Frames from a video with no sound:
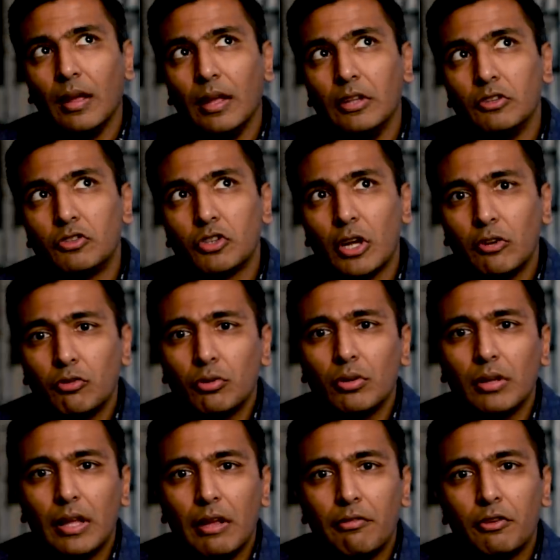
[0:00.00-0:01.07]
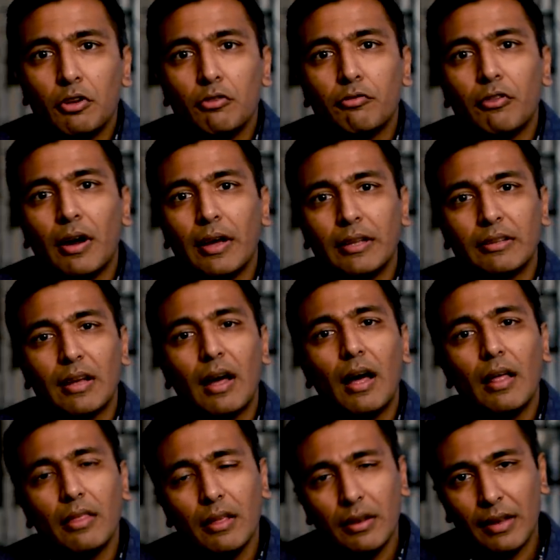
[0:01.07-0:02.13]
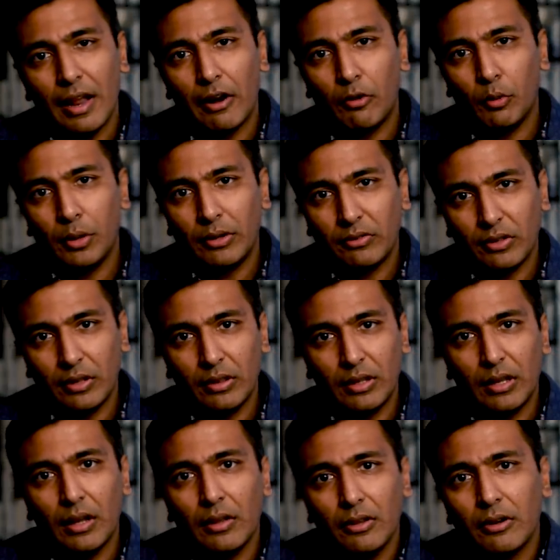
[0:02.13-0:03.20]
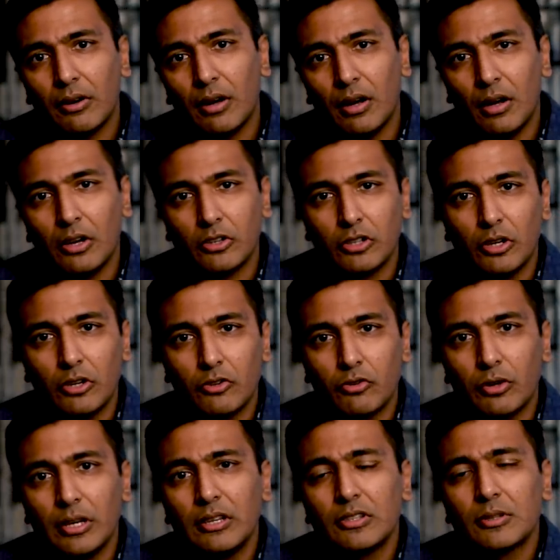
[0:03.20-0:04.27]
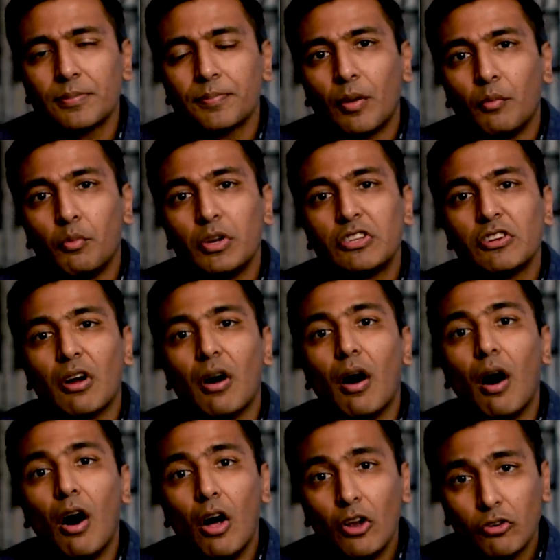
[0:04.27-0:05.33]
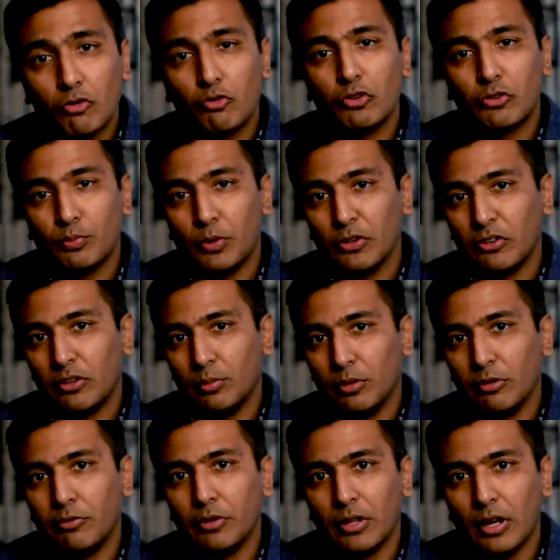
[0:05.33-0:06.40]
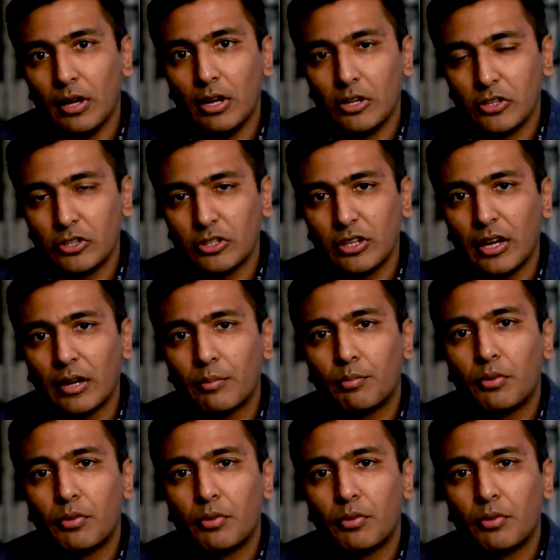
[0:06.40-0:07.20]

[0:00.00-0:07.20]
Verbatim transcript: In general, if you find other narrowings in the other heart arteries which aren't responsible for the heart attack,